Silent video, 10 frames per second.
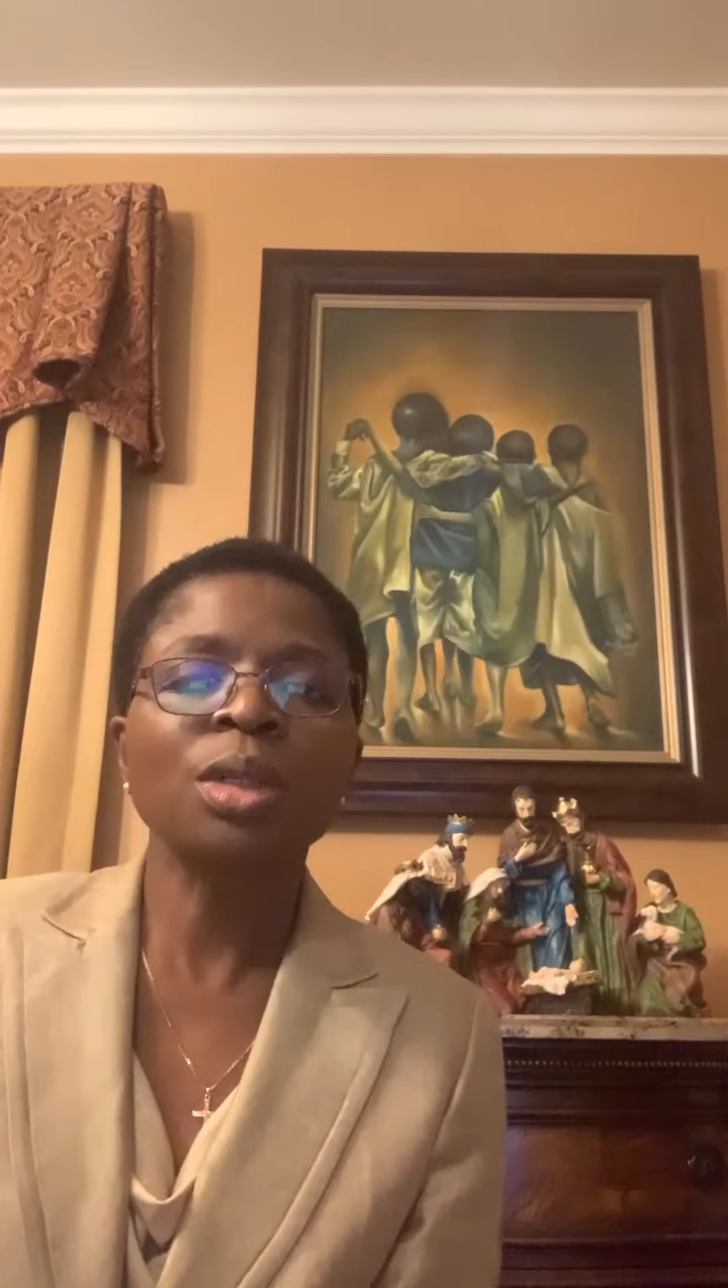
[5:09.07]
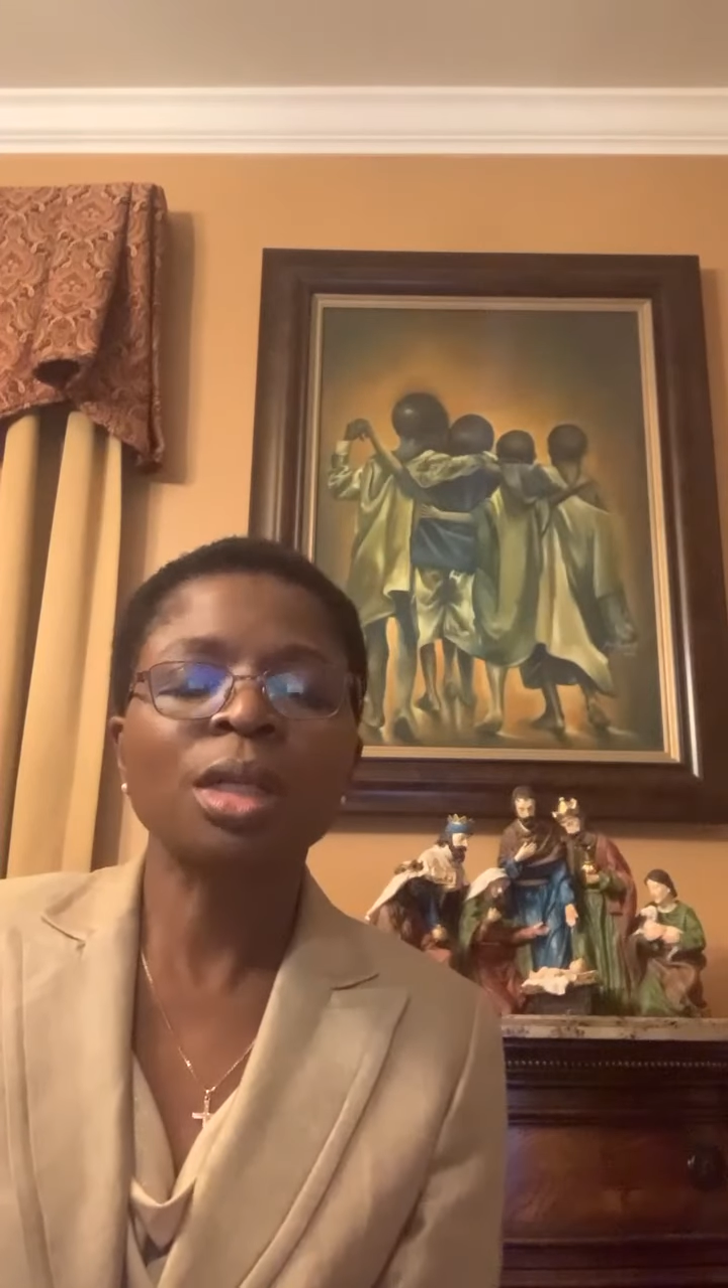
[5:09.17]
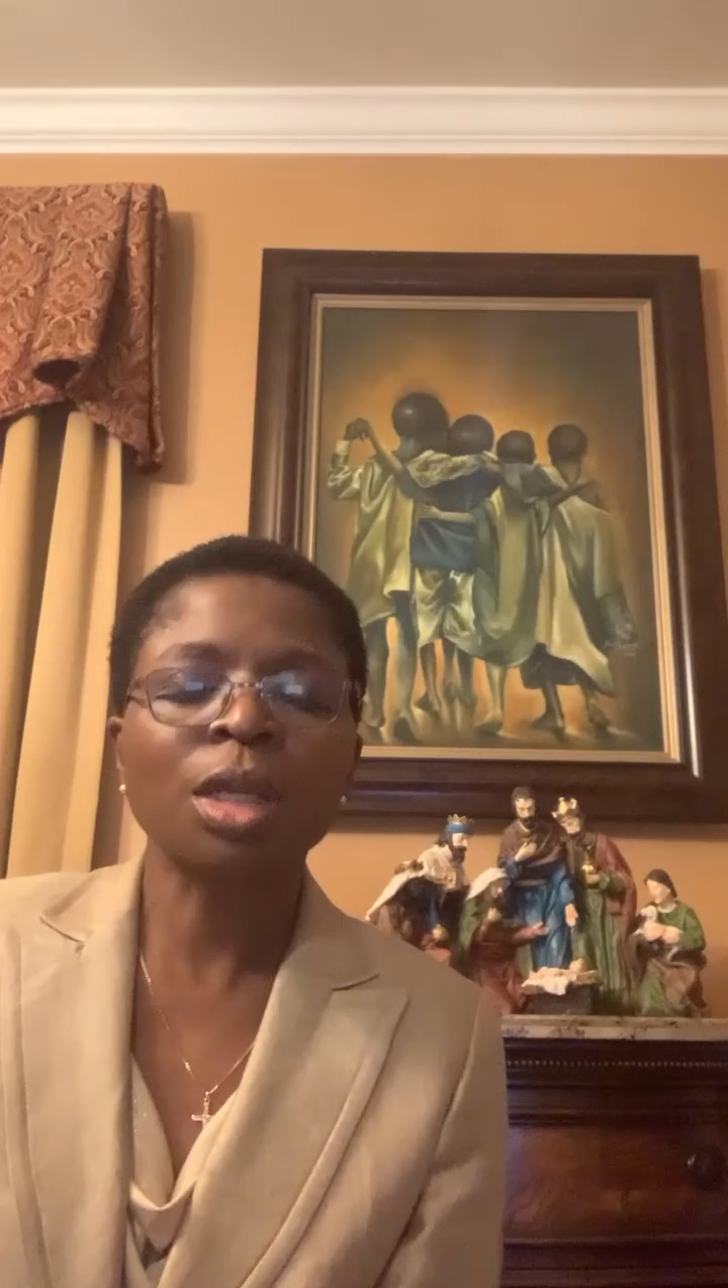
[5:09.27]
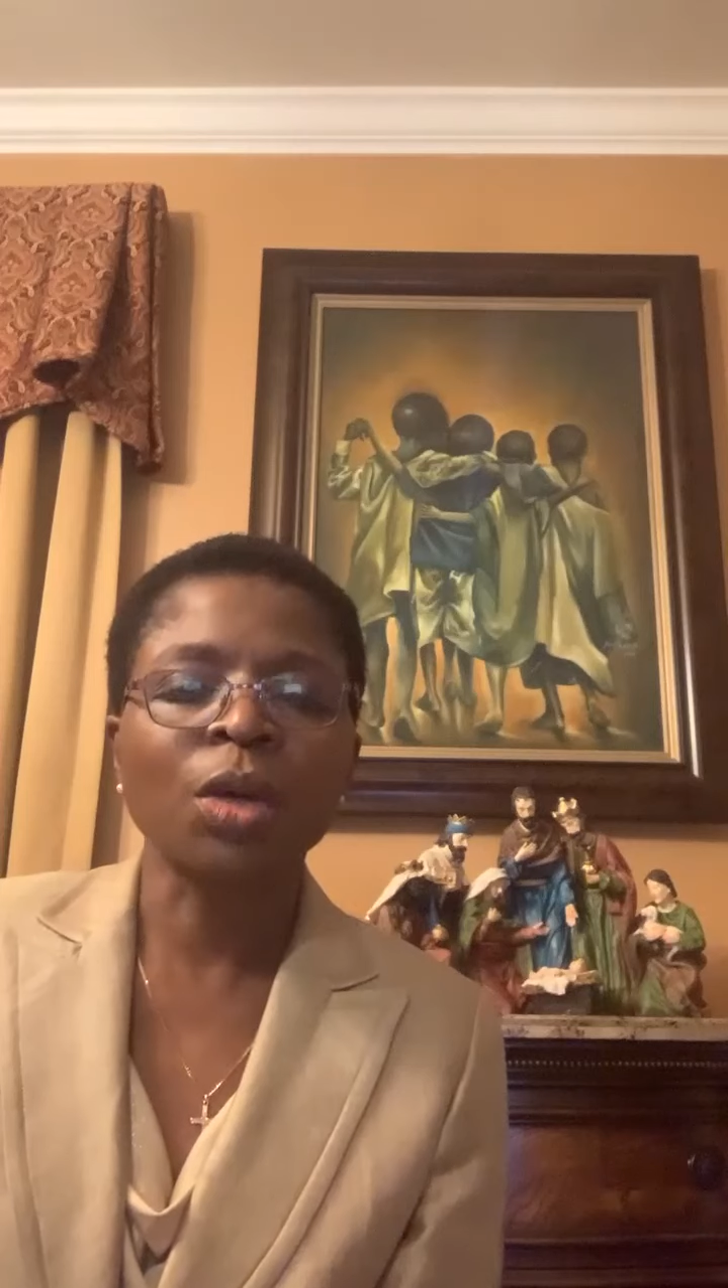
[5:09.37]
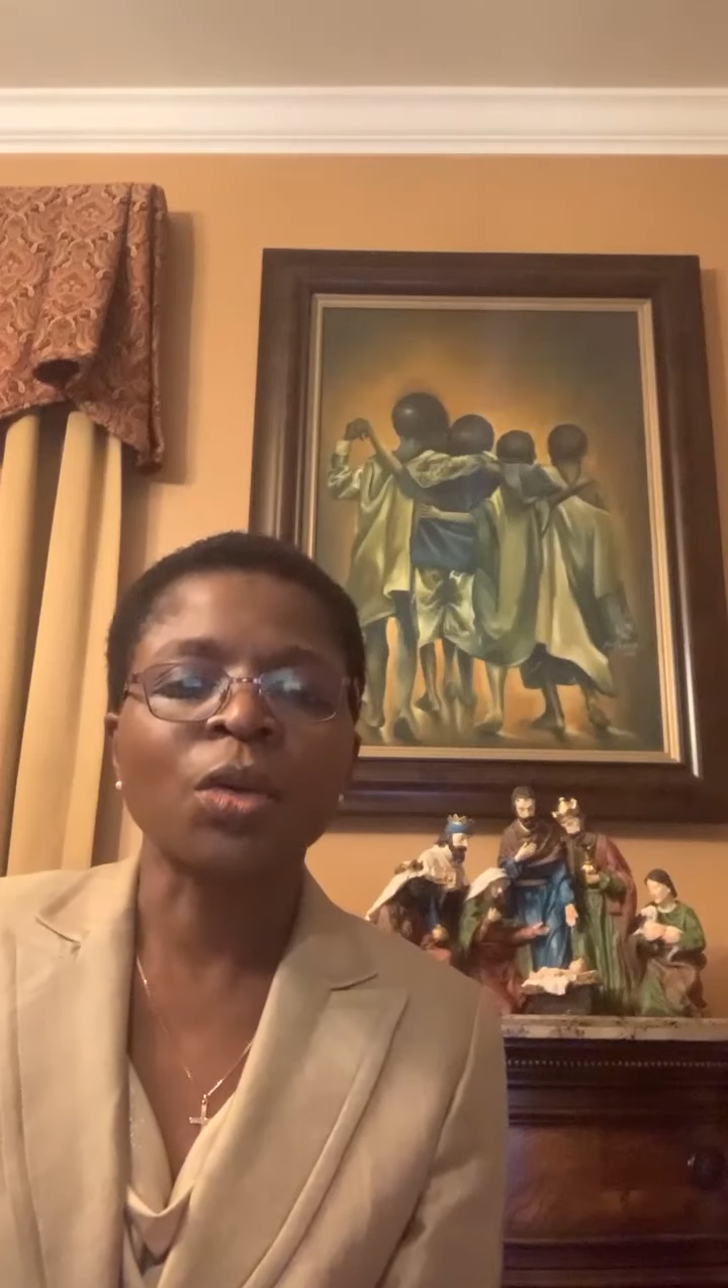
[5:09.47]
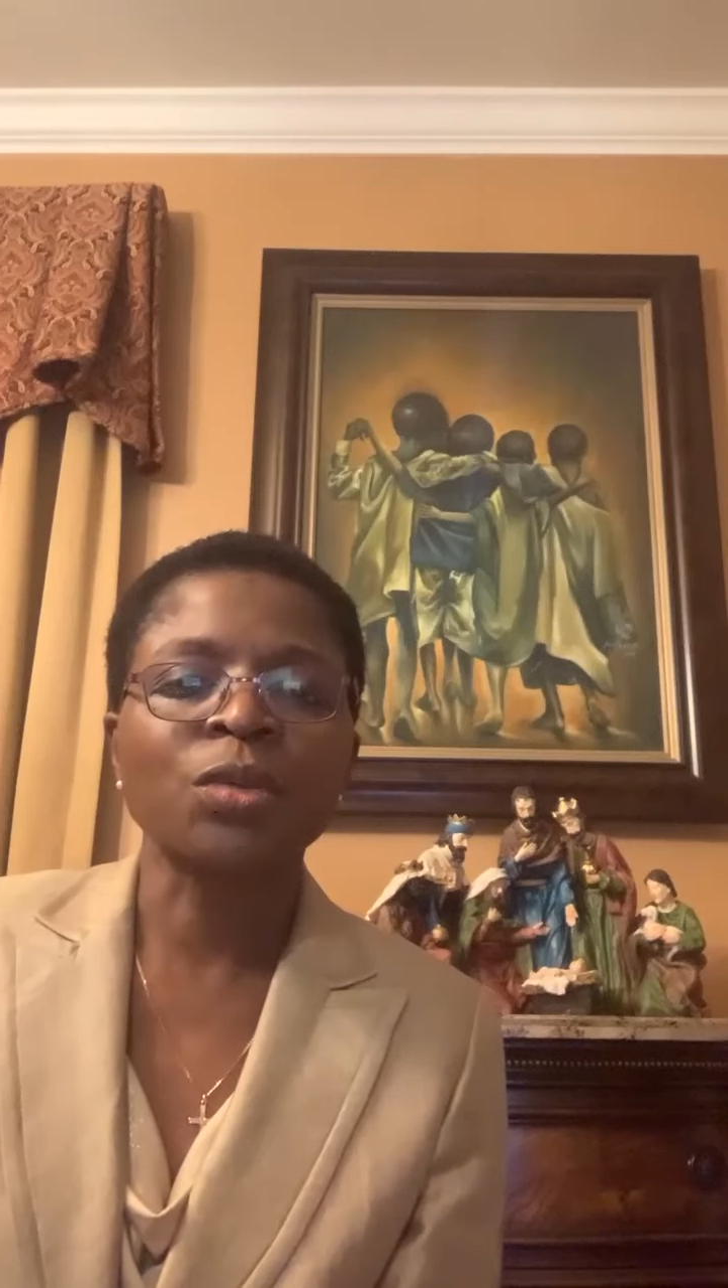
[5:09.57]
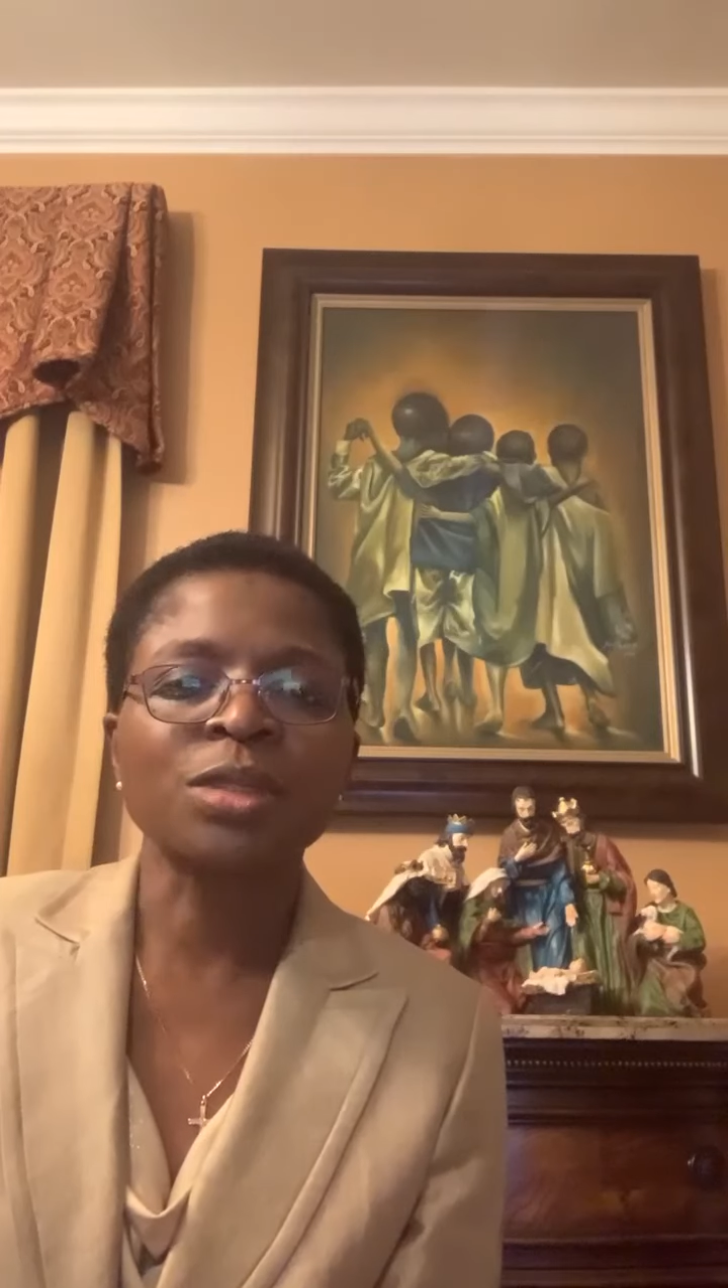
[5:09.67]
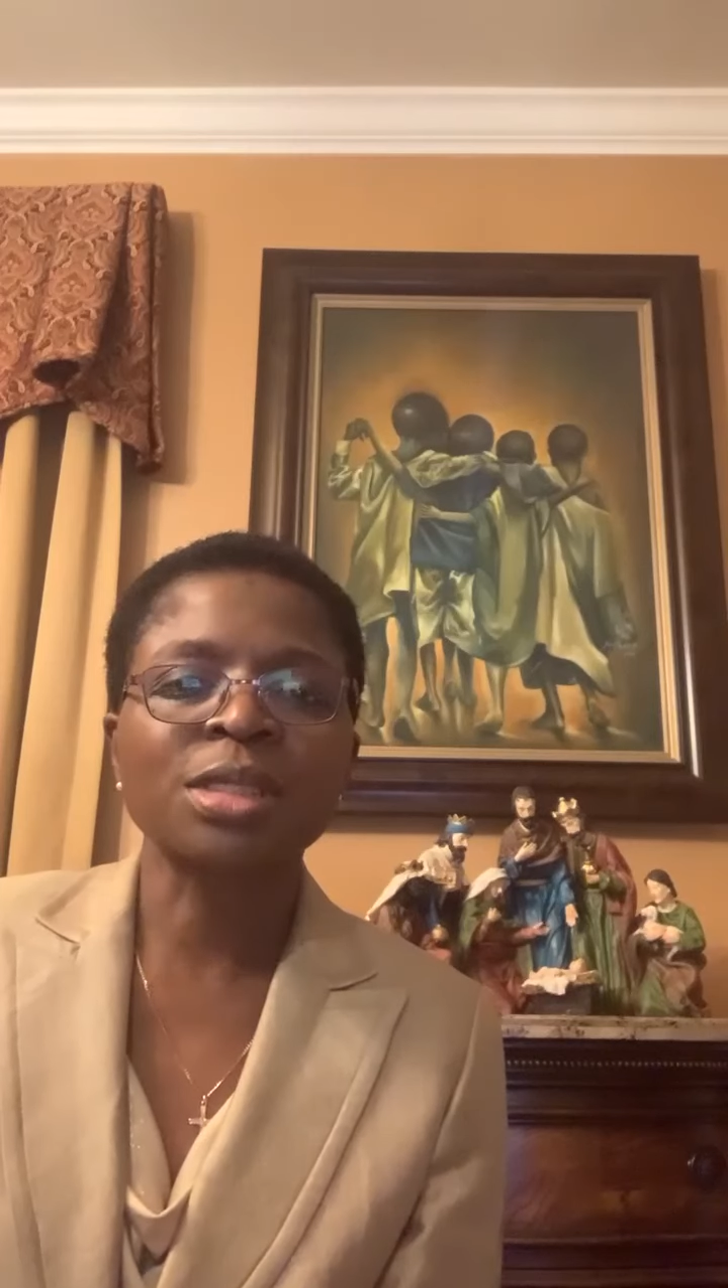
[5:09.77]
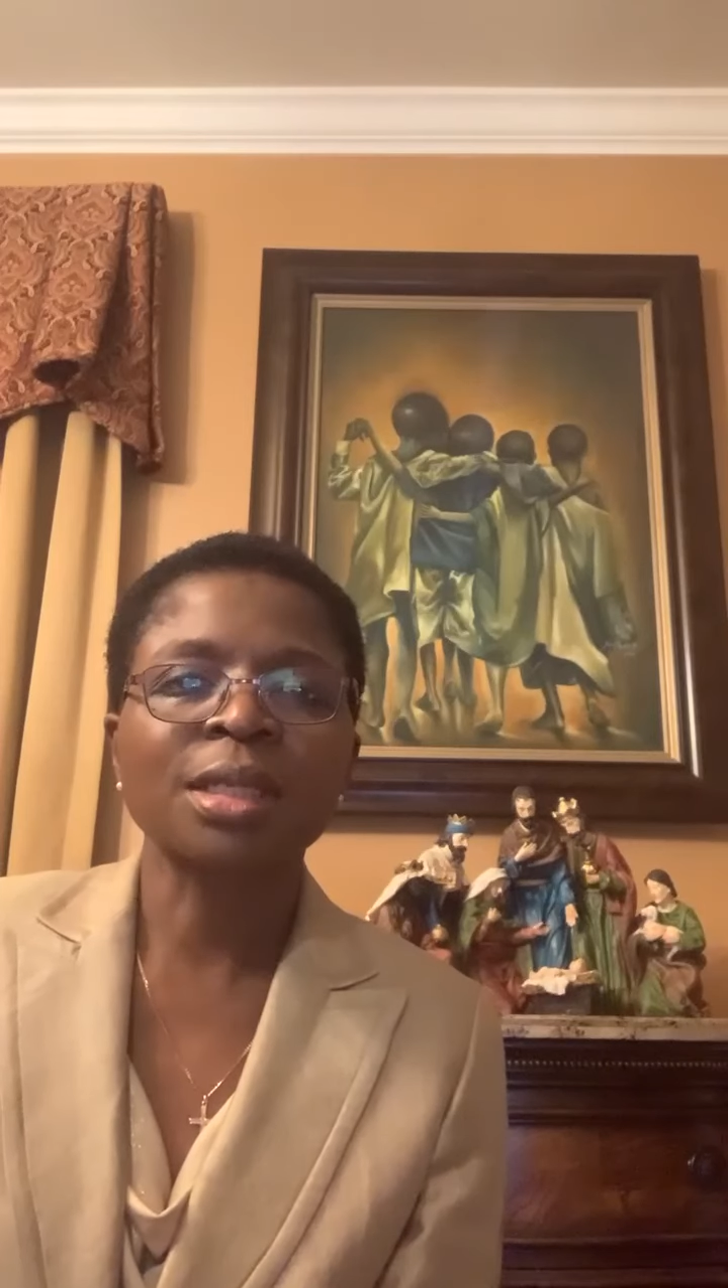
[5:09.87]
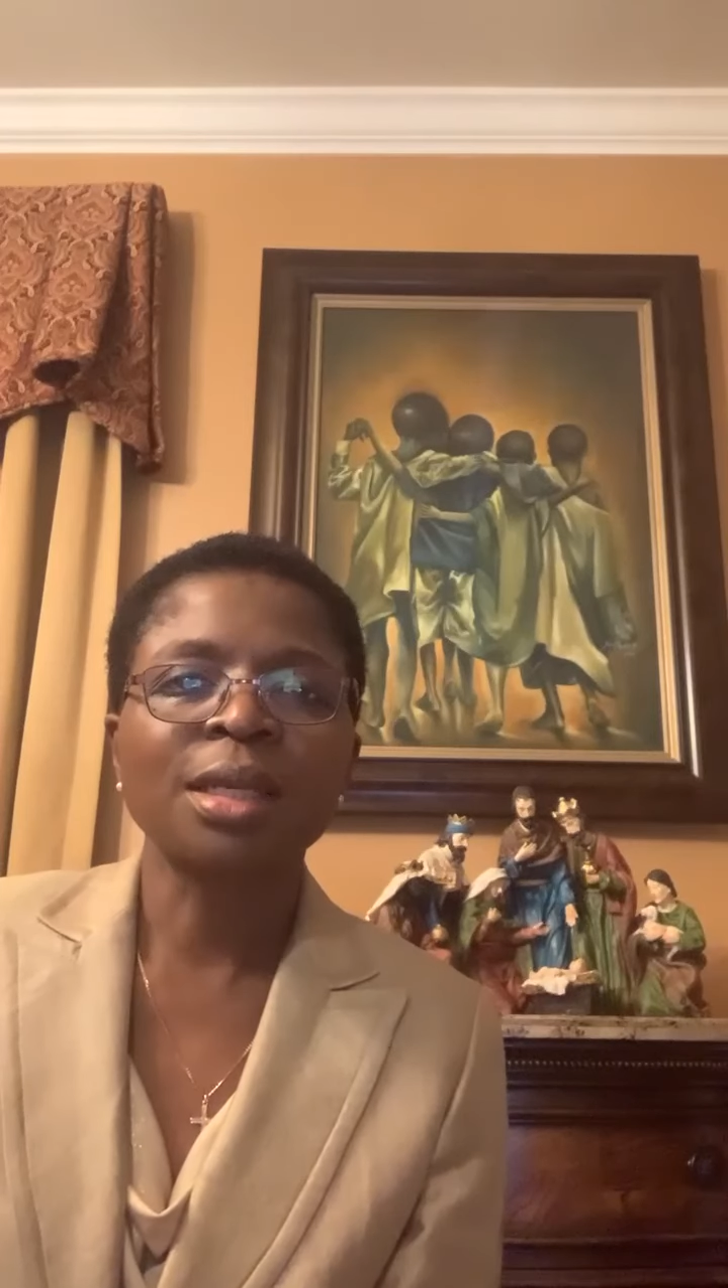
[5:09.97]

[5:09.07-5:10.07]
close,